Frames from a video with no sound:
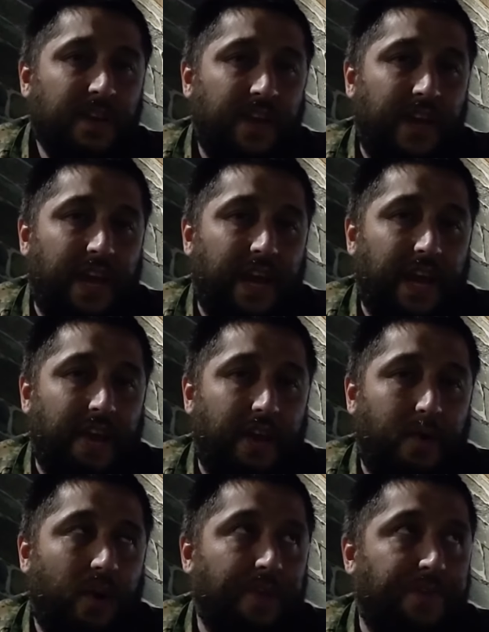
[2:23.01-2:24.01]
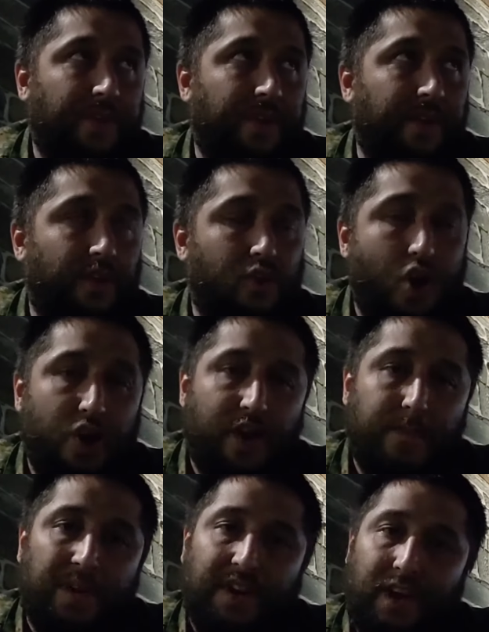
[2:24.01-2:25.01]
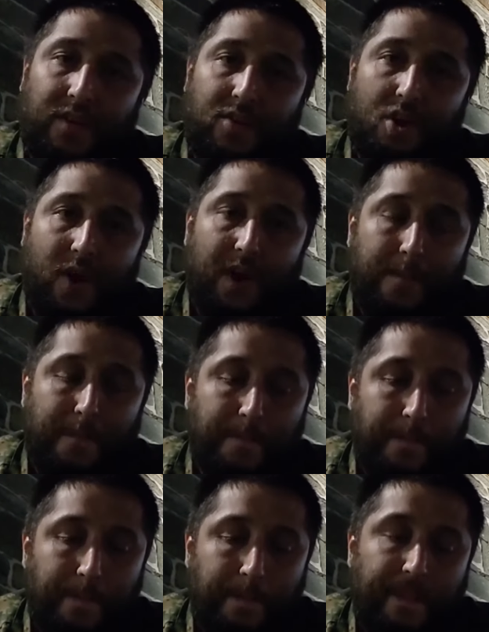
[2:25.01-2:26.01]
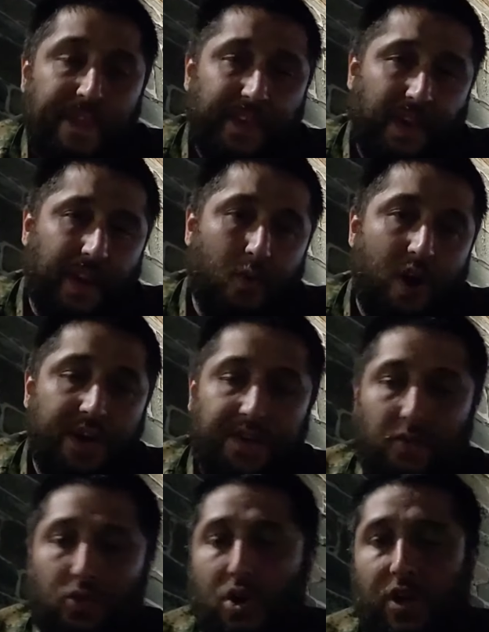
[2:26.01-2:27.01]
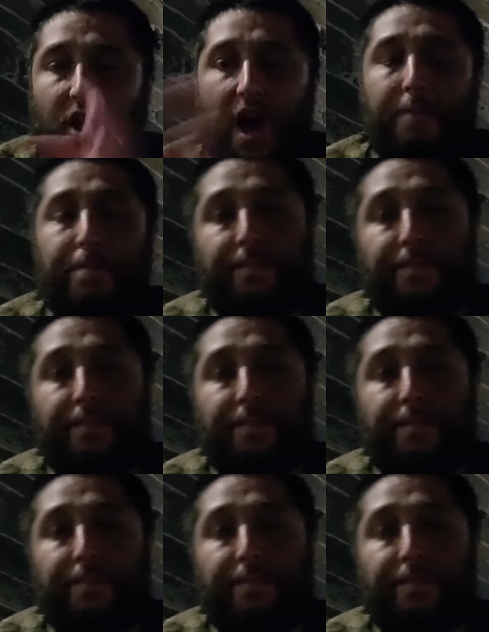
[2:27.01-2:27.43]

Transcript: and he wasn't alerted, but he knew it, and he wanted to look up